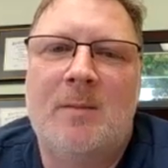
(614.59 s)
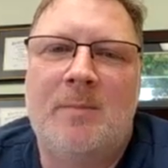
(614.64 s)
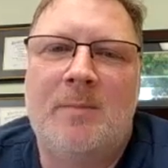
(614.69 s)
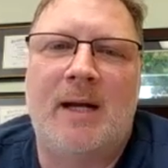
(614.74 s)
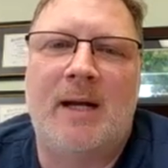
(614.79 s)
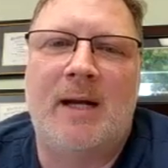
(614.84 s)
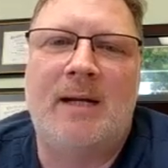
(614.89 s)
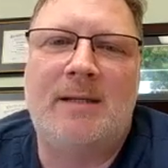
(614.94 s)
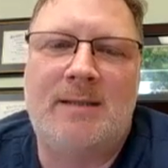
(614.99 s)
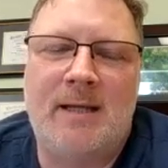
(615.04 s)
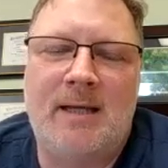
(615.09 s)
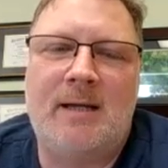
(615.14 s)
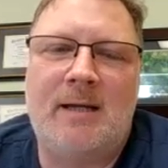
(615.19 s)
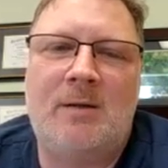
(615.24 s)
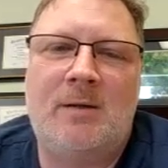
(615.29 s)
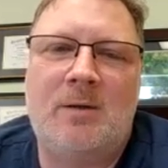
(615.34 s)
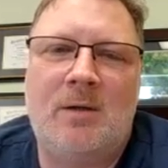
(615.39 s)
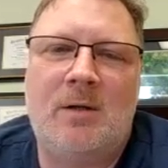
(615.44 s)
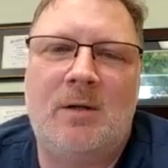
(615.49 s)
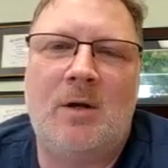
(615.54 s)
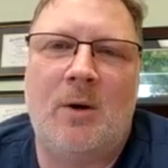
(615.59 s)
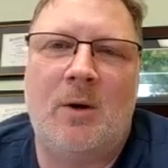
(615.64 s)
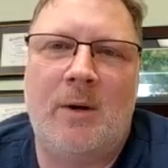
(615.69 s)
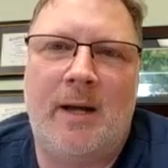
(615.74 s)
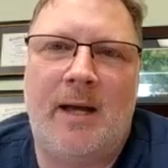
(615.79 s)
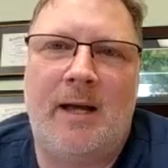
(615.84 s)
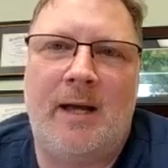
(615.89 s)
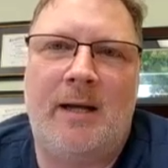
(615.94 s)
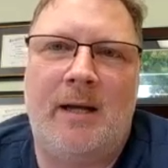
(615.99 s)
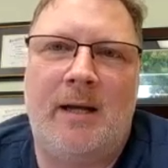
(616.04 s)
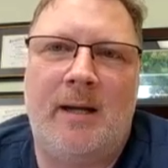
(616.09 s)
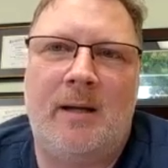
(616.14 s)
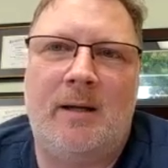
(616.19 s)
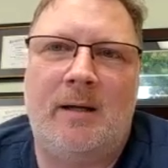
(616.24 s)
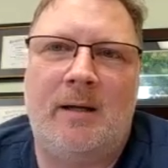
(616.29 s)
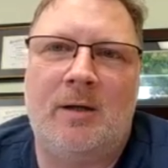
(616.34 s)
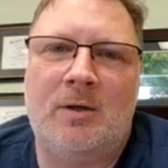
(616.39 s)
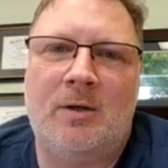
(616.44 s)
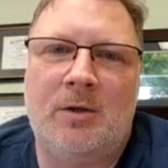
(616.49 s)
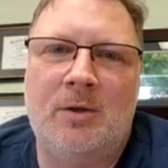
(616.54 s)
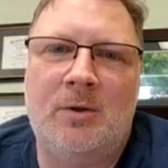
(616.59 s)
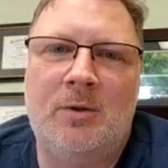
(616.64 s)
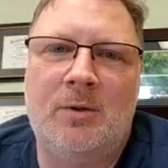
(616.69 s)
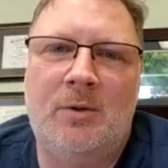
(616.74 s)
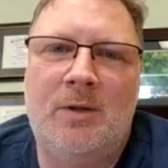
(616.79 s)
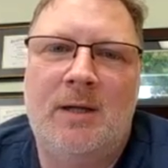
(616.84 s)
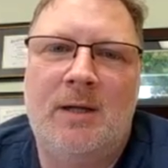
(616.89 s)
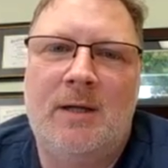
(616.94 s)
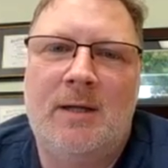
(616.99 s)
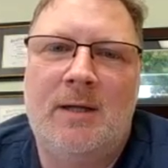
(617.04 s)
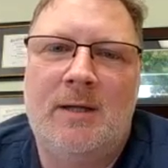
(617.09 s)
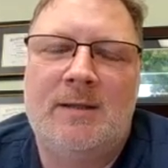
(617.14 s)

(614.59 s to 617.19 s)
but he did go ahead and include